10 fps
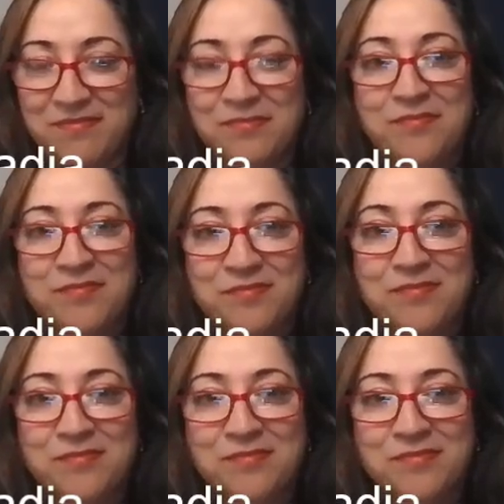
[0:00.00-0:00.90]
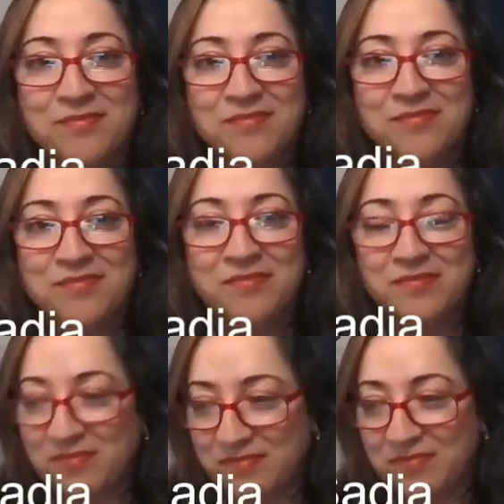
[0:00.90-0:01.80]

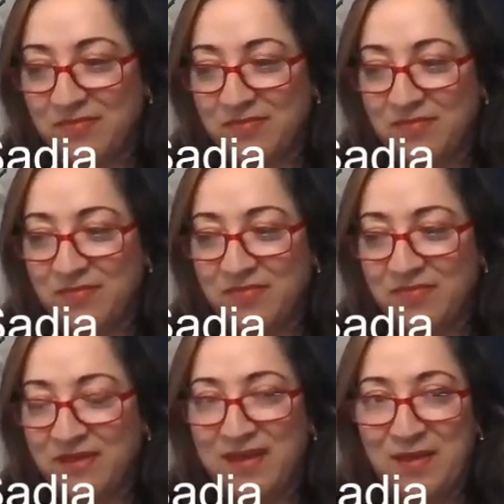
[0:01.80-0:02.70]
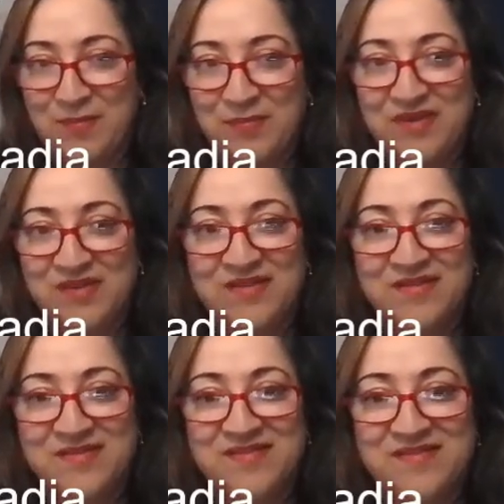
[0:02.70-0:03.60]

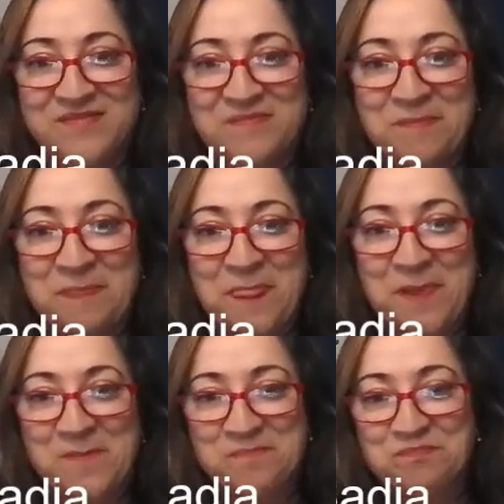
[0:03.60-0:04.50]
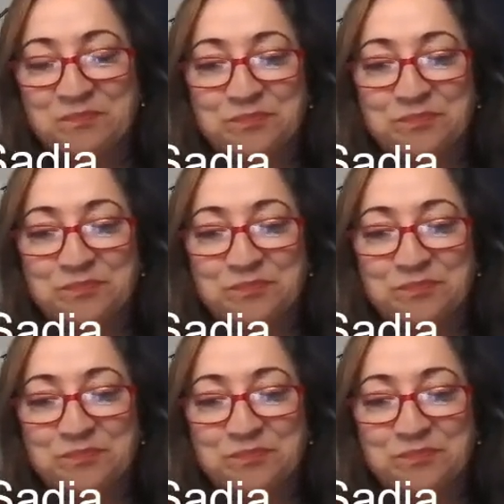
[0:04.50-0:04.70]
(not speaking)